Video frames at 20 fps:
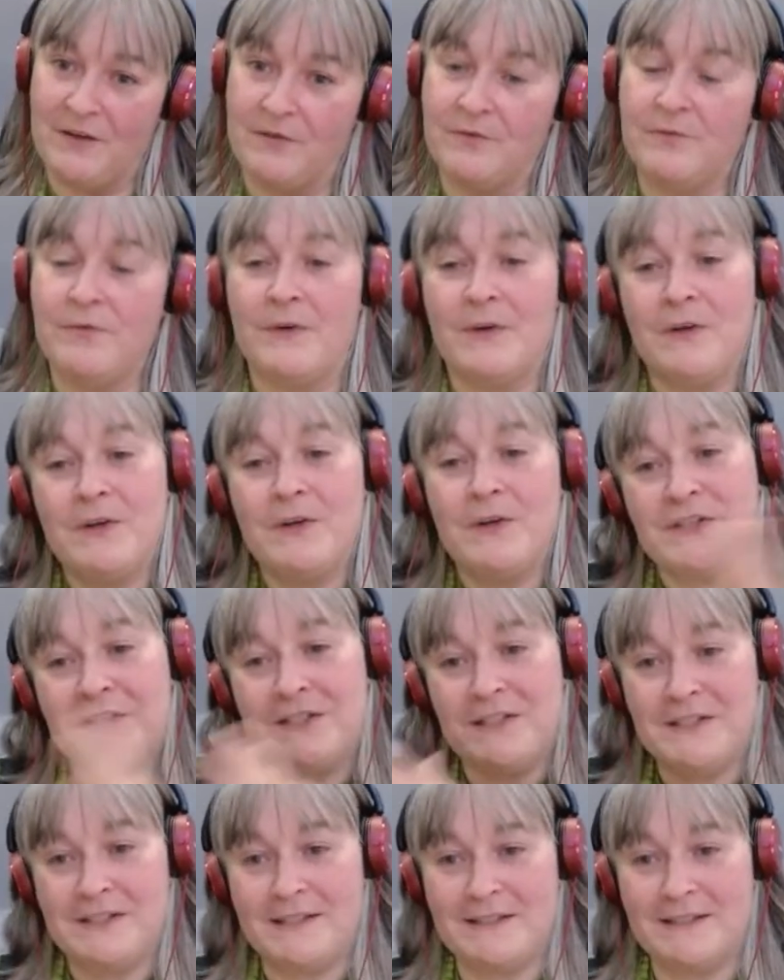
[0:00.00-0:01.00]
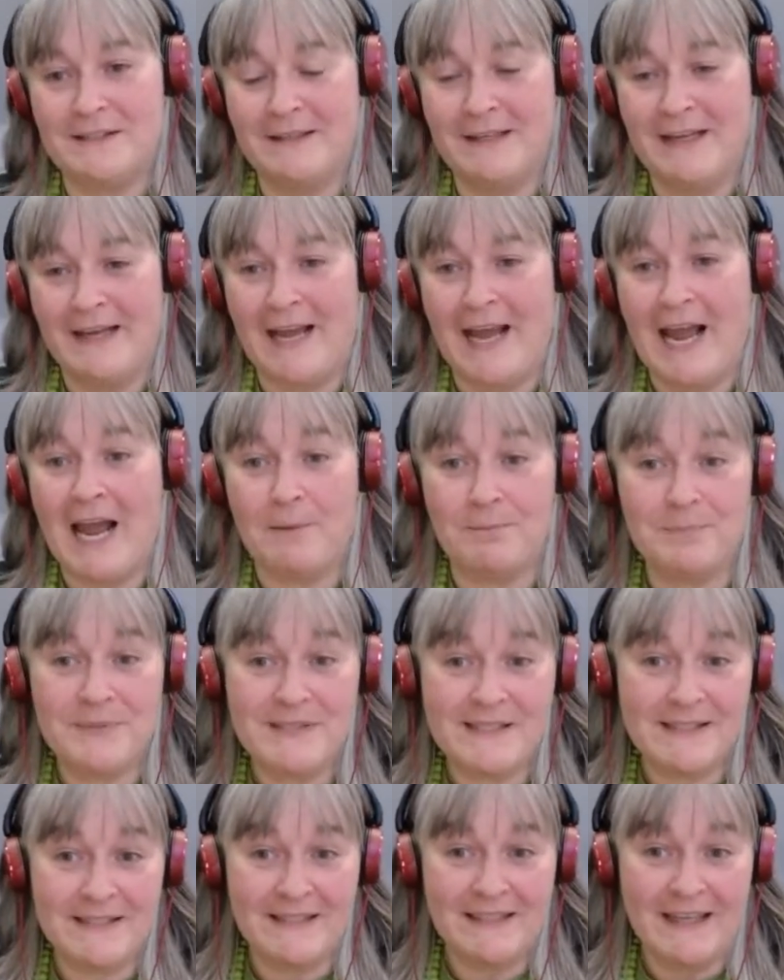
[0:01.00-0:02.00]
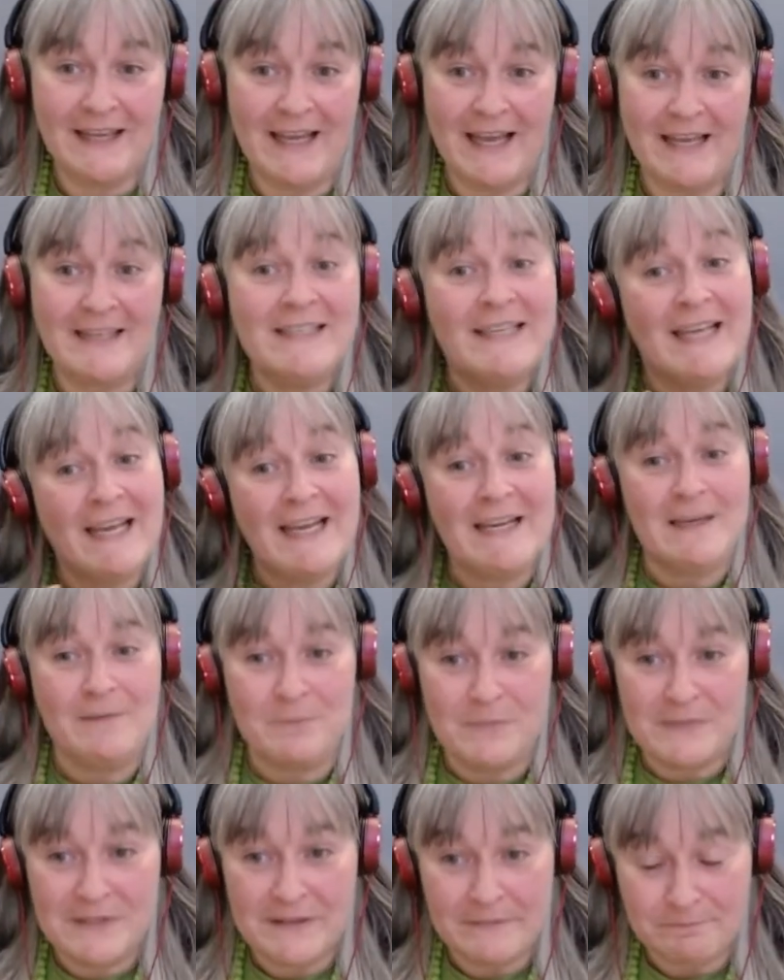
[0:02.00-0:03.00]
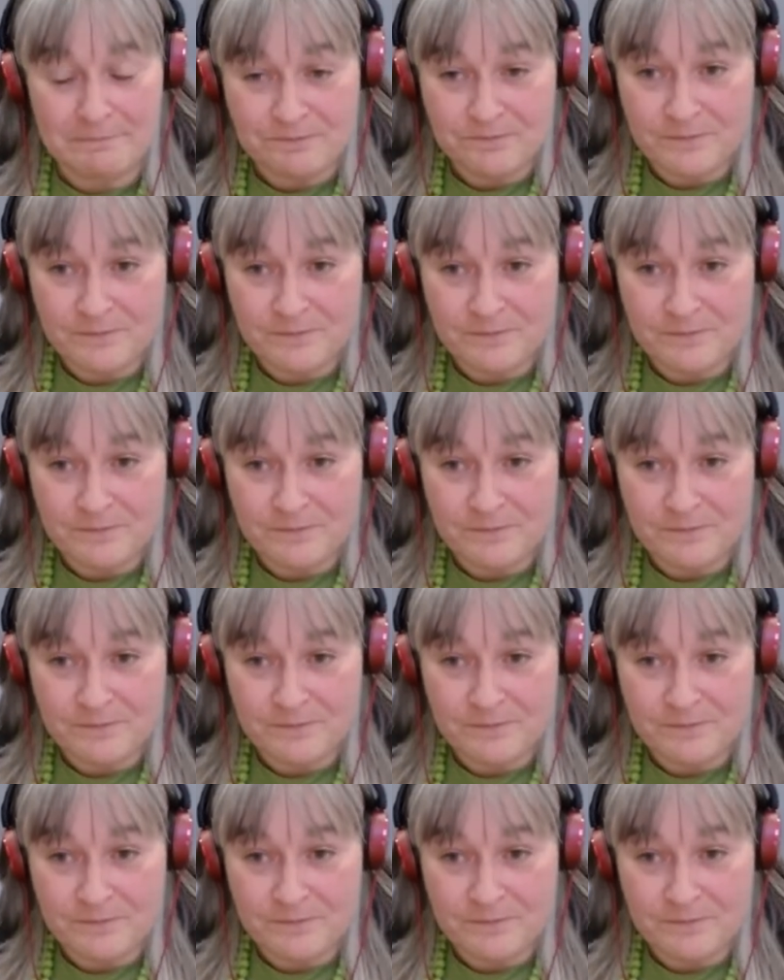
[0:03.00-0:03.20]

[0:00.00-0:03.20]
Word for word: versus apps and games